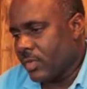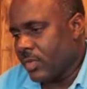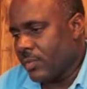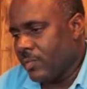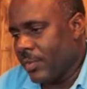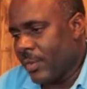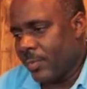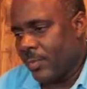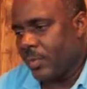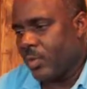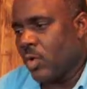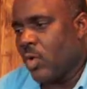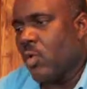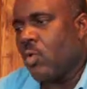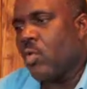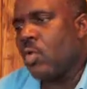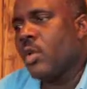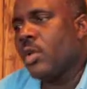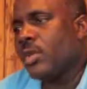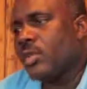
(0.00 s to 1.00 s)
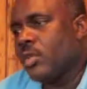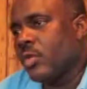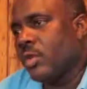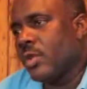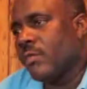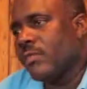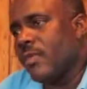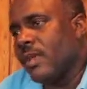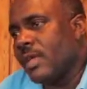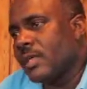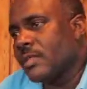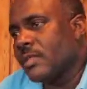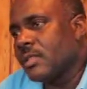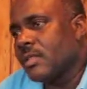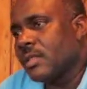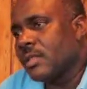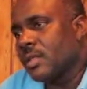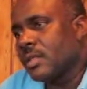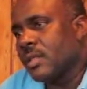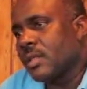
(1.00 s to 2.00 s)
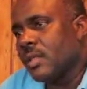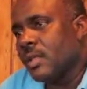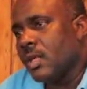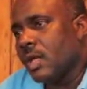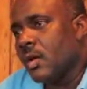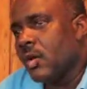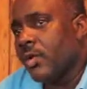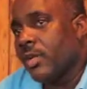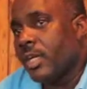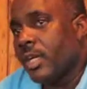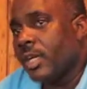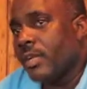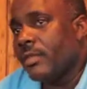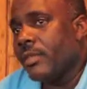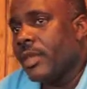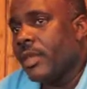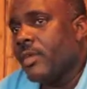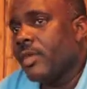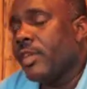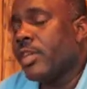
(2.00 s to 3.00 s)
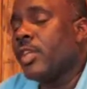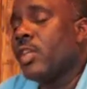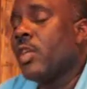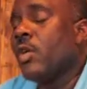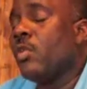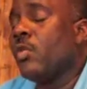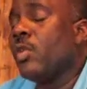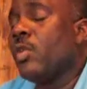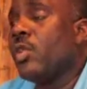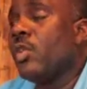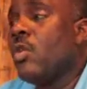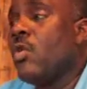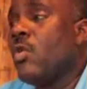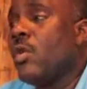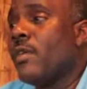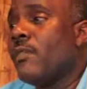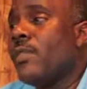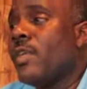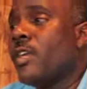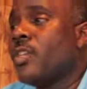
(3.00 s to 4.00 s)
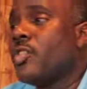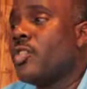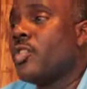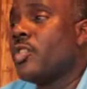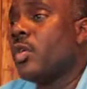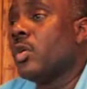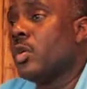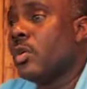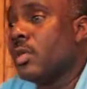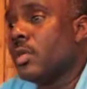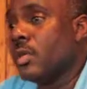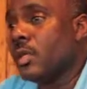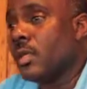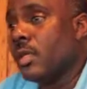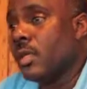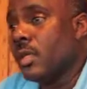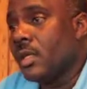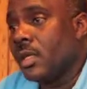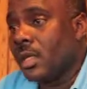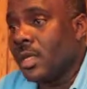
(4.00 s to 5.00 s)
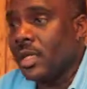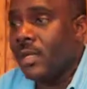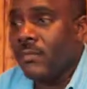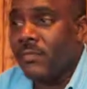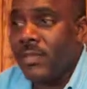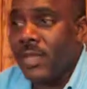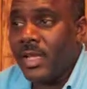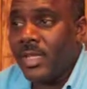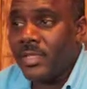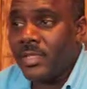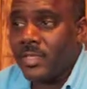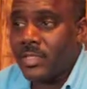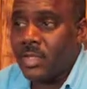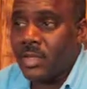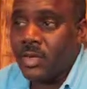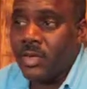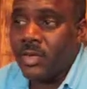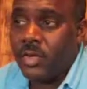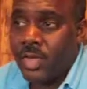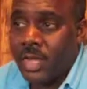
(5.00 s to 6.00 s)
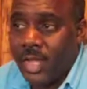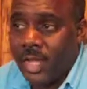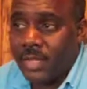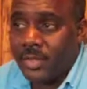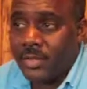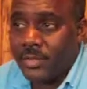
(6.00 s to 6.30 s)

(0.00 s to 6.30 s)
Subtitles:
people don't want to invest, or they don't know if they should invest or not.